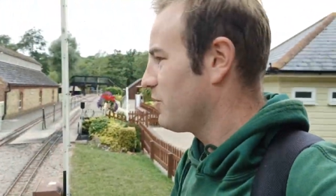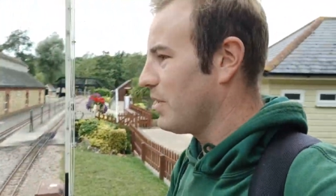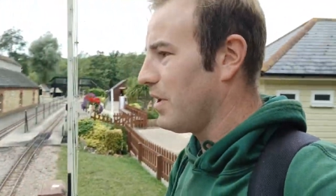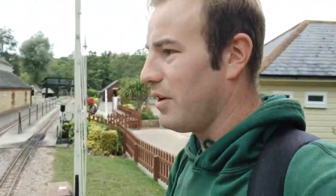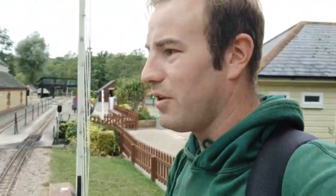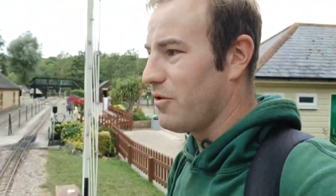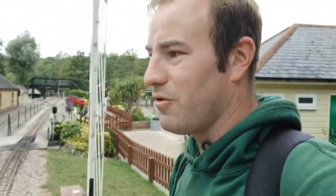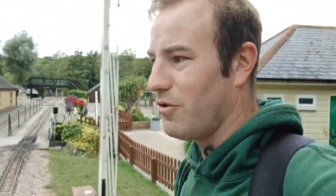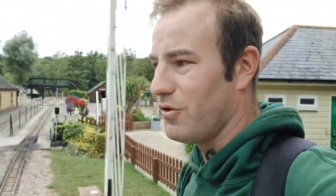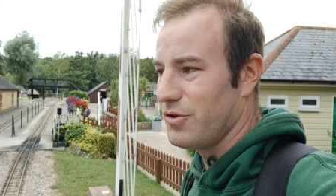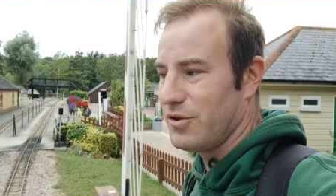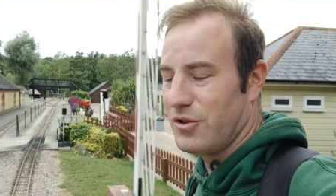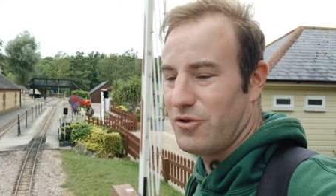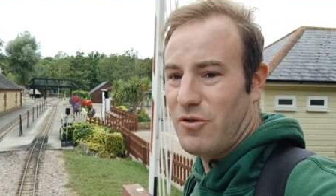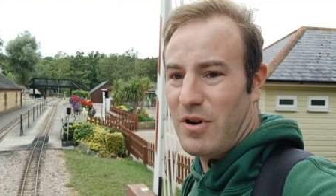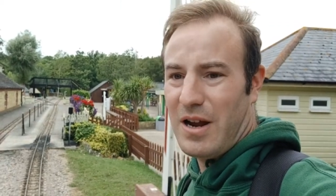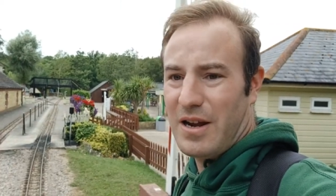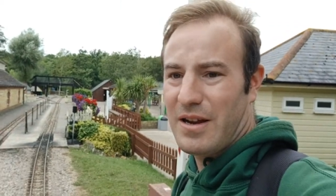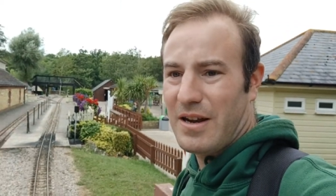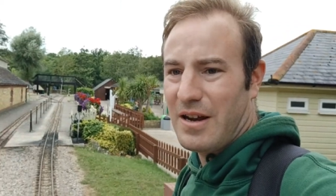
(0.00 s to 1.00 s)
Go across the
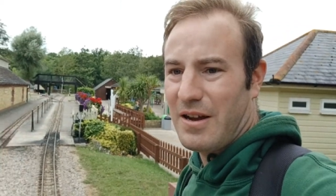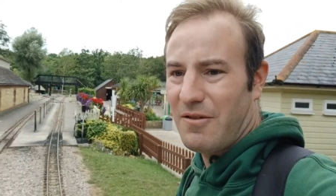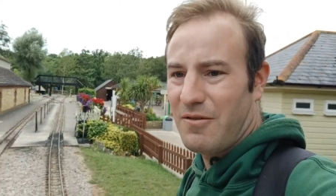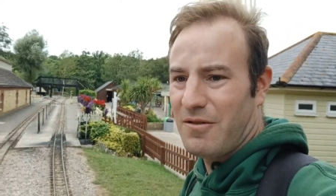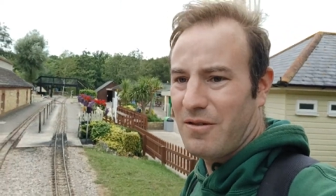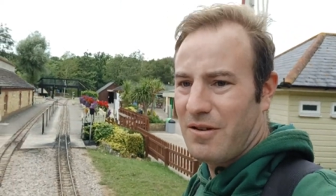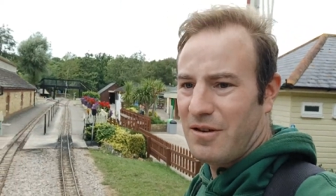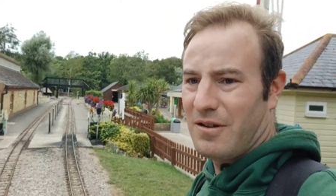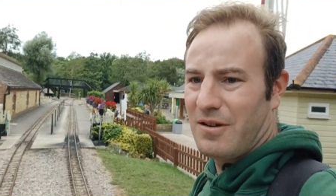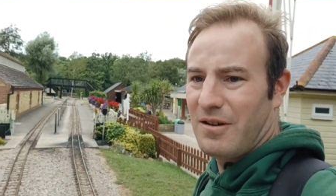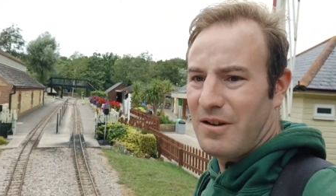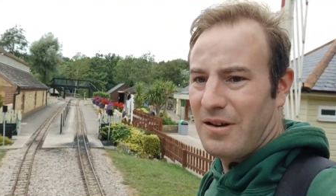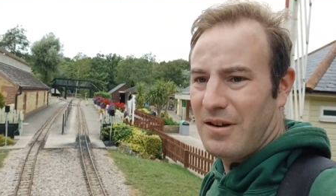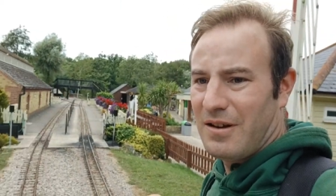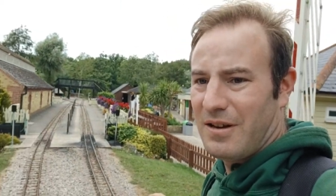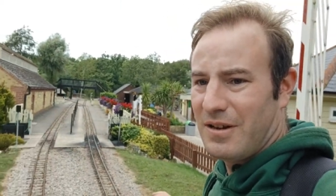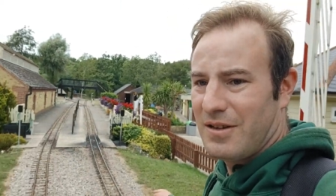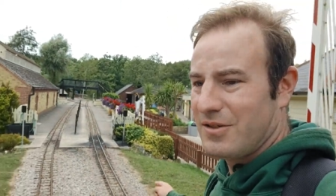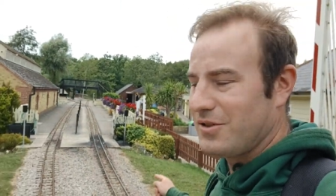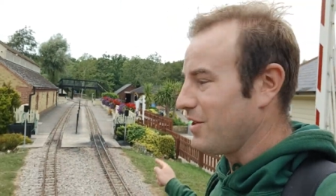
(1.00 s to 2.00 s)
track
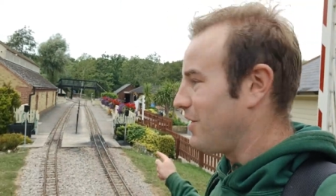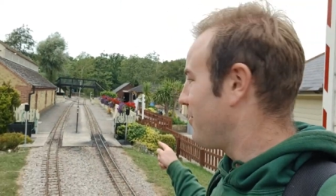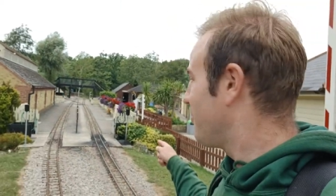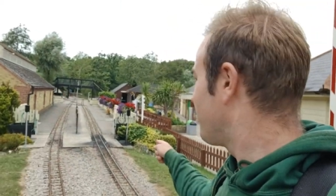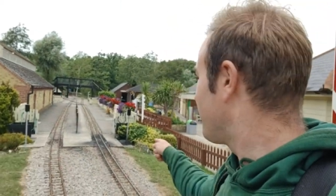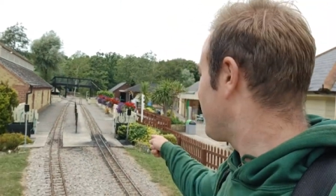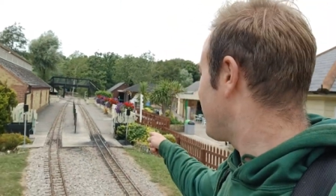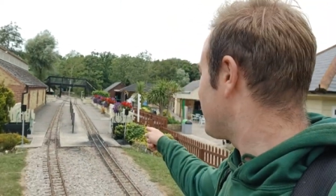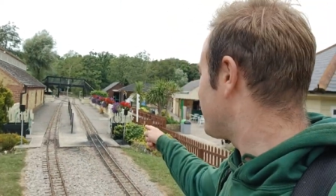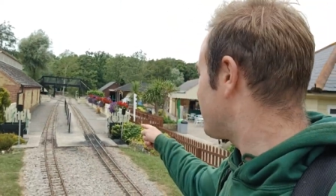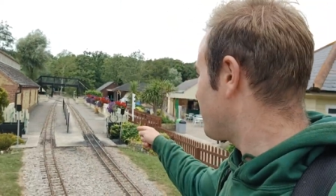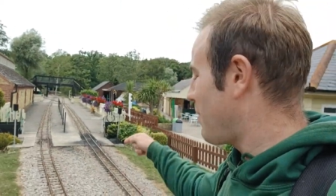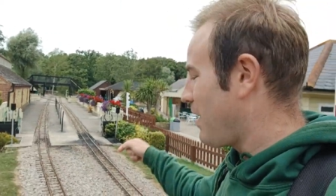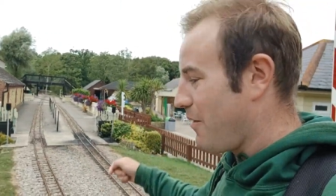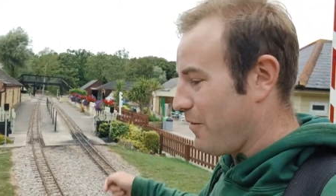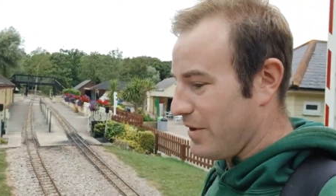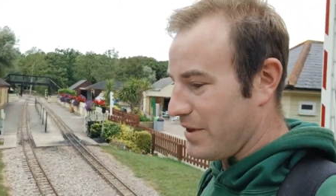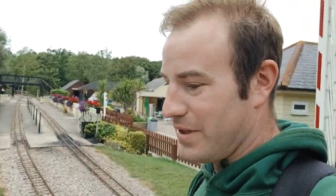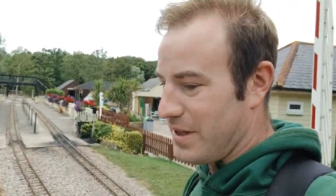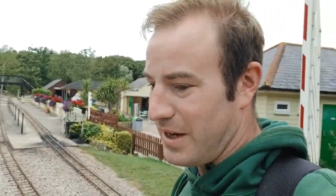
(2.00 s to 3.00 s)
So here's the
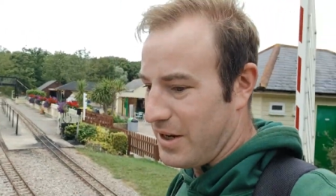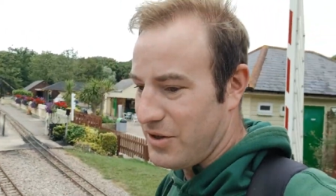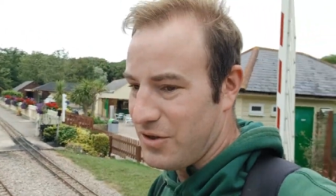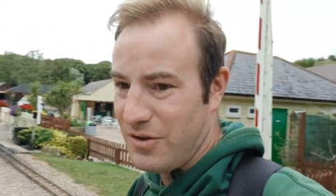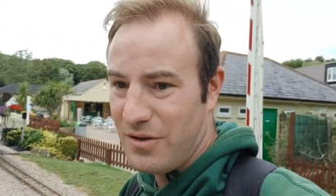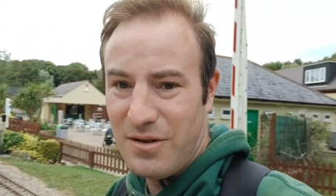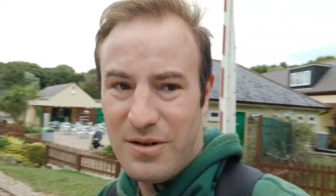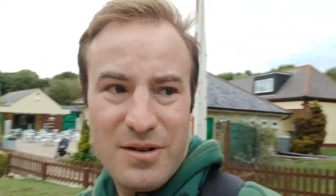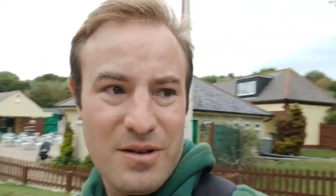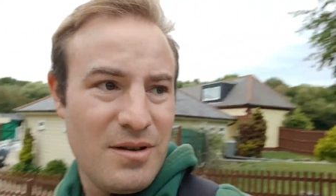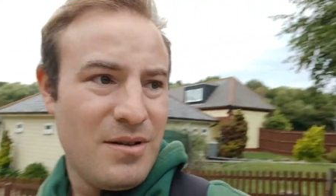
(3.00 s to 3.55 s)
railway station.